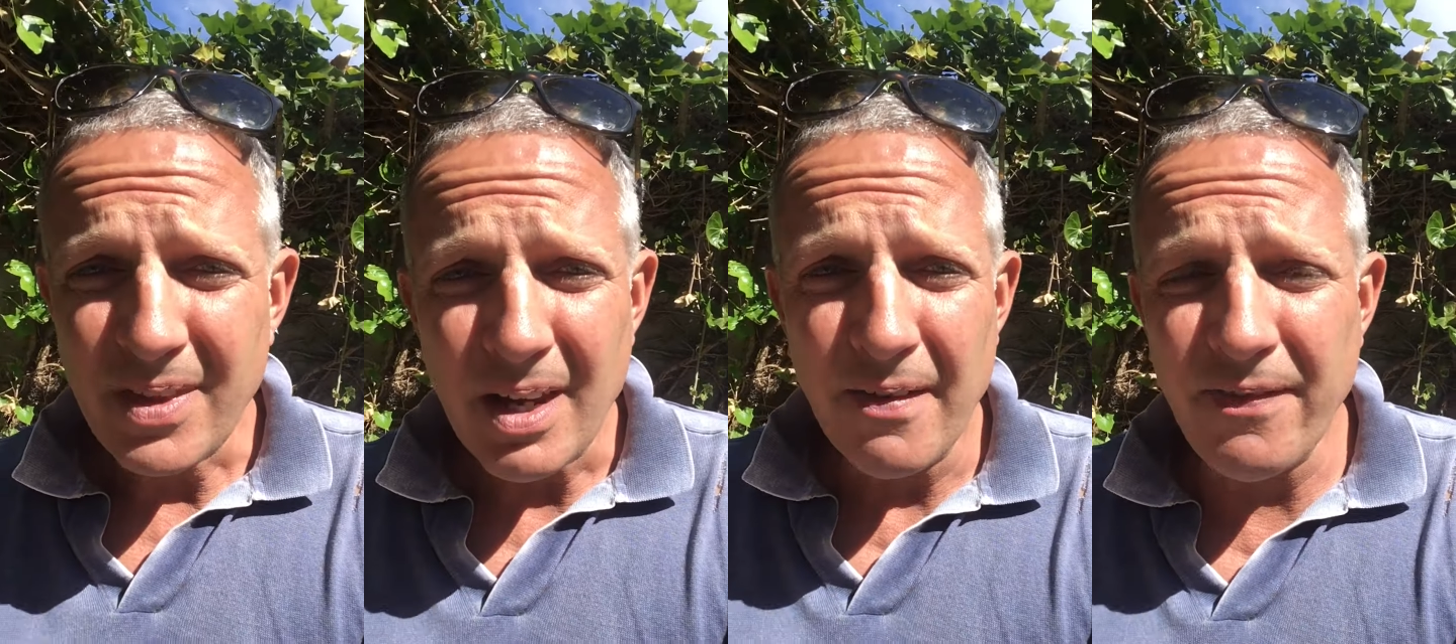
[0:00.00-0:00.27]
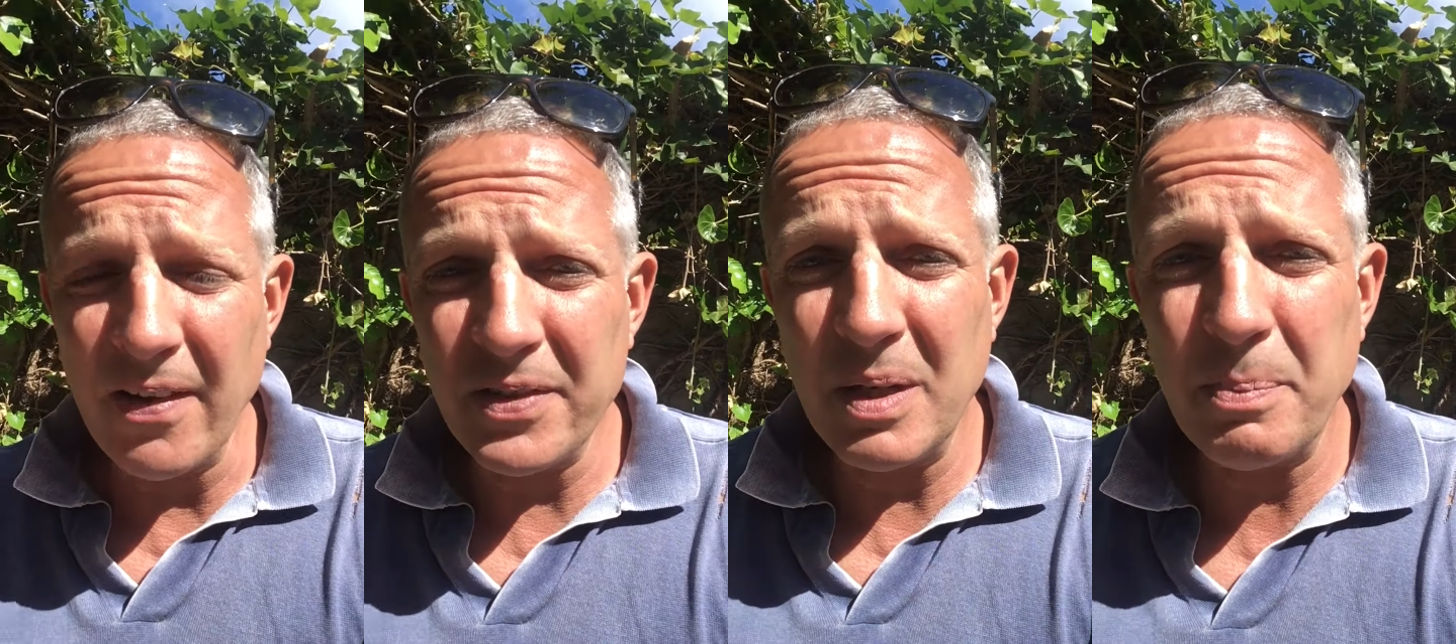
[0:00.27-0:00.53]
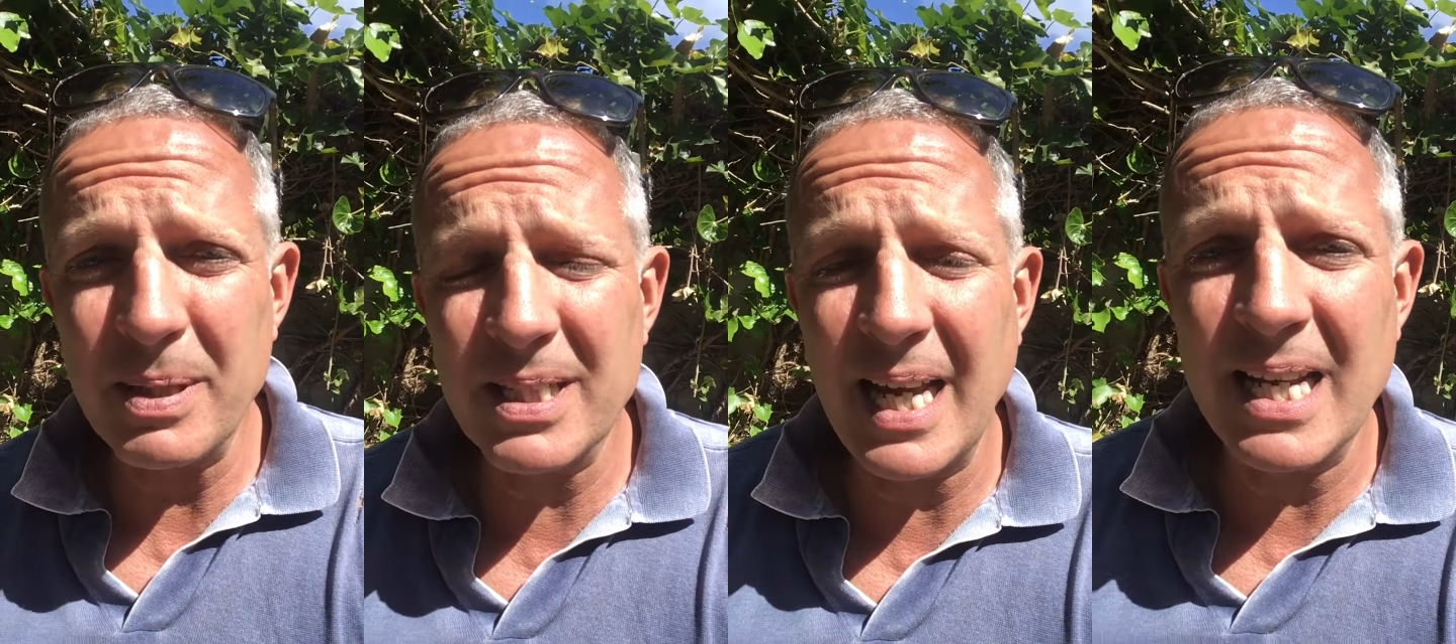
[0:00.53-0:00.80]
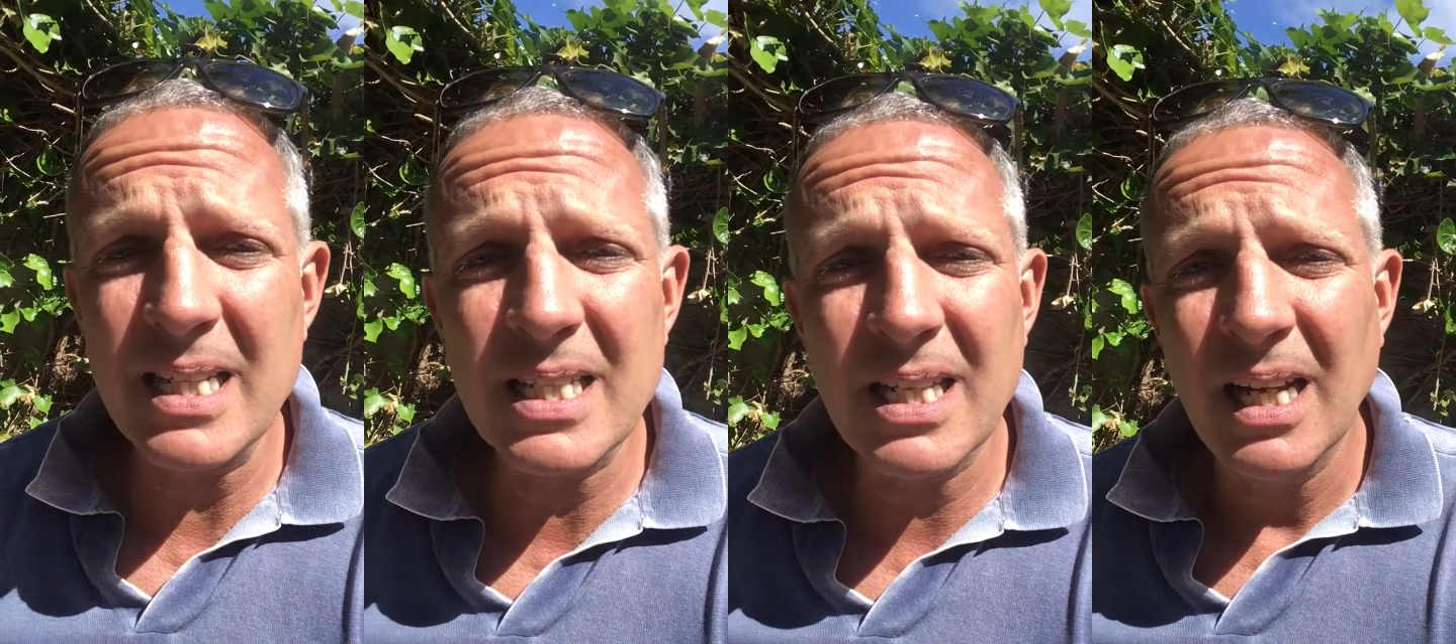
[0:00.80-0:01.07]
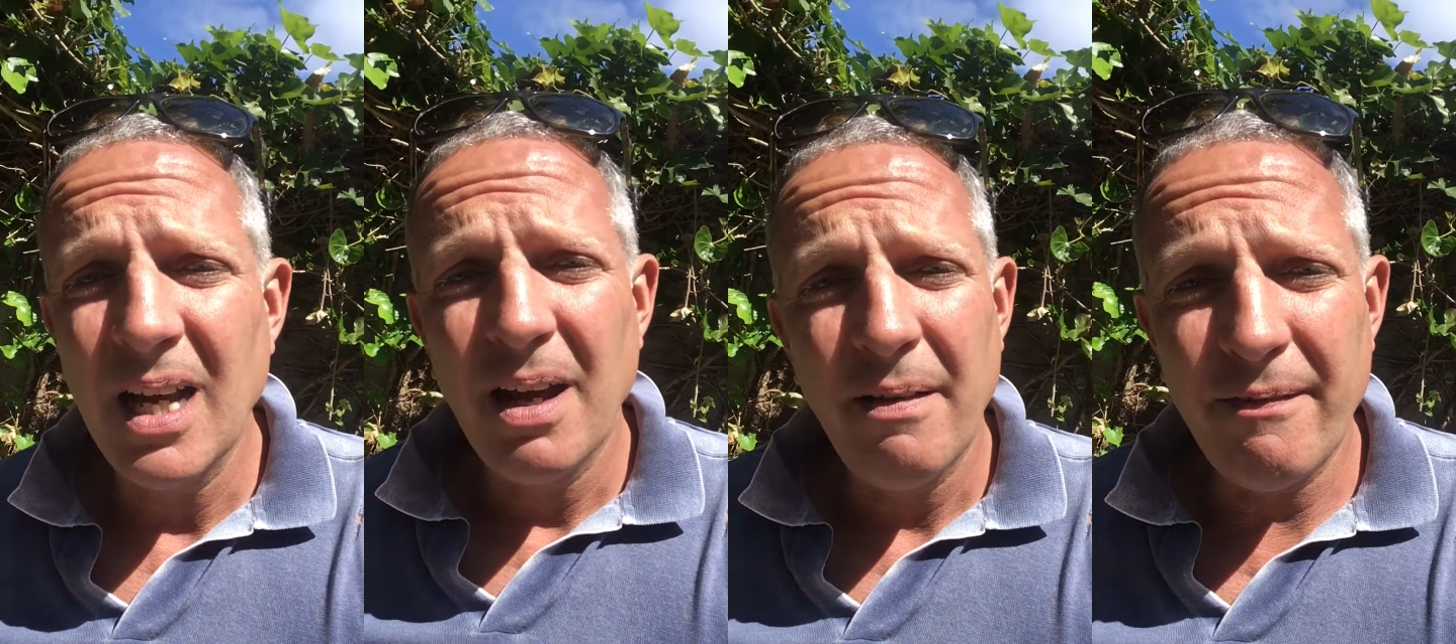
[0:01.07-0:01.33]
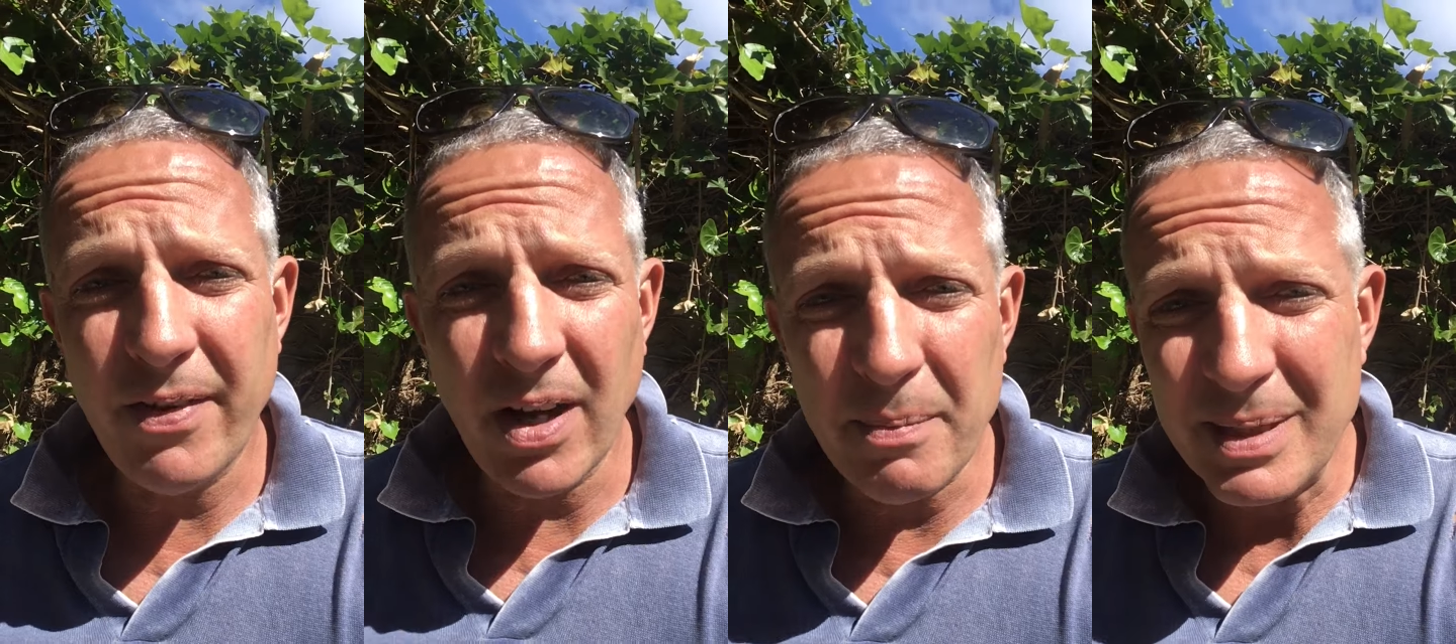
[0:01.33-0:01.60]
50%
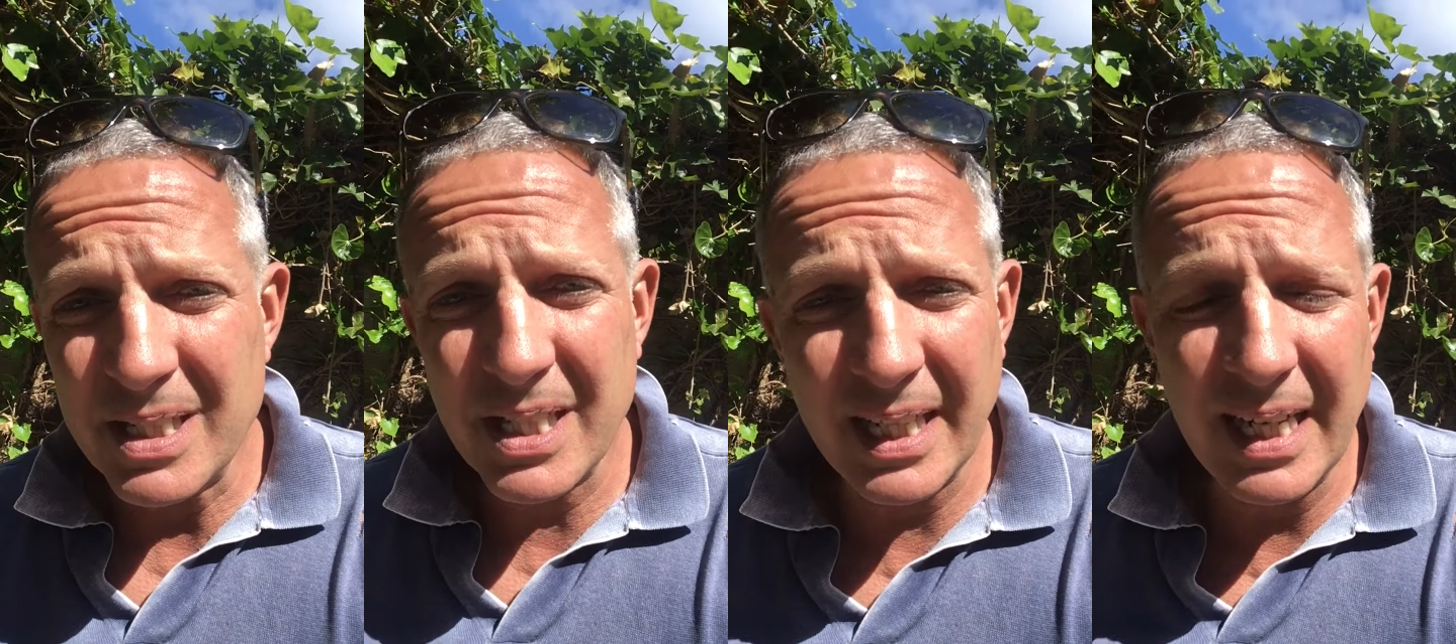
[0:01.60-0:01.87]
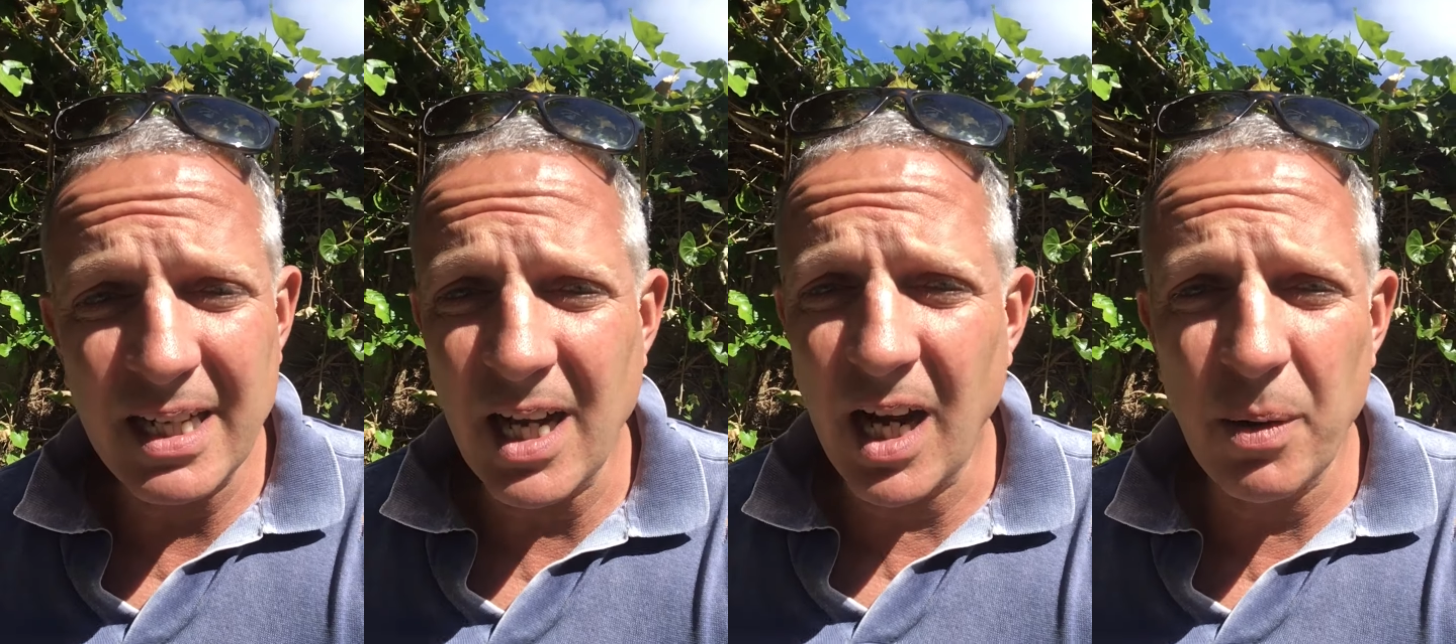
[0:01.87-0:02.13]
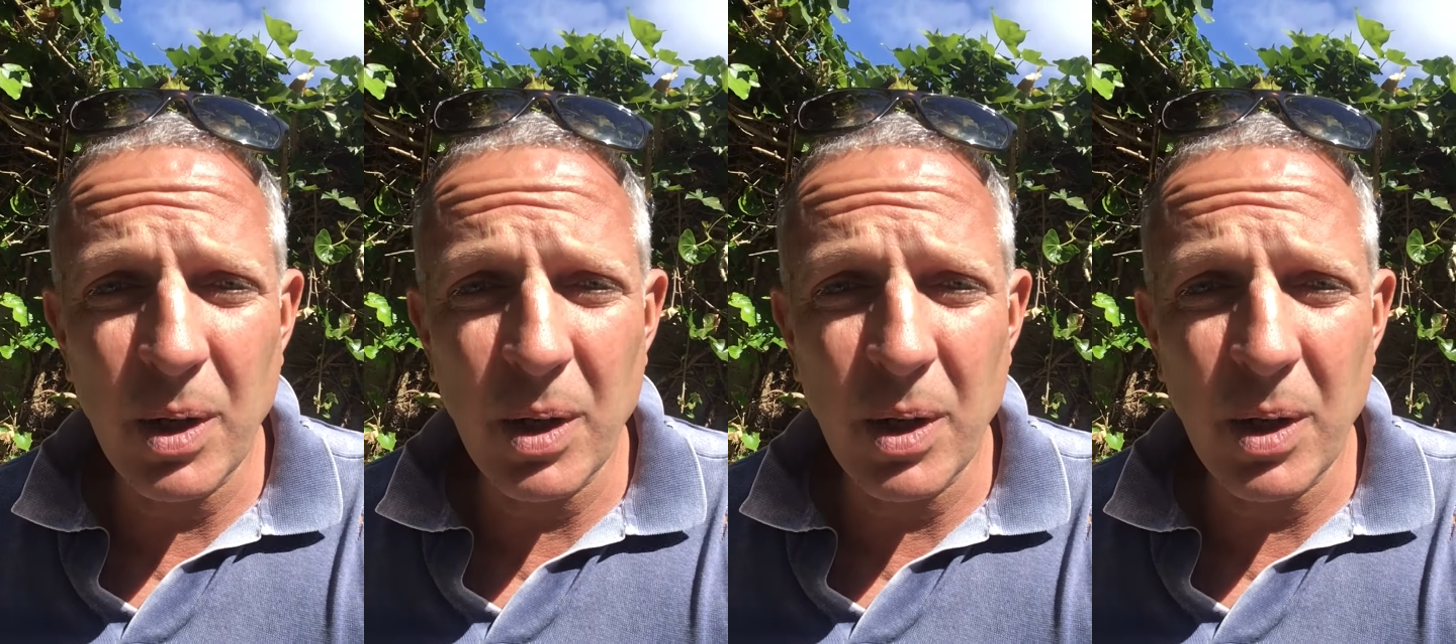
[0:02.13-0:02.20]
Vermentino,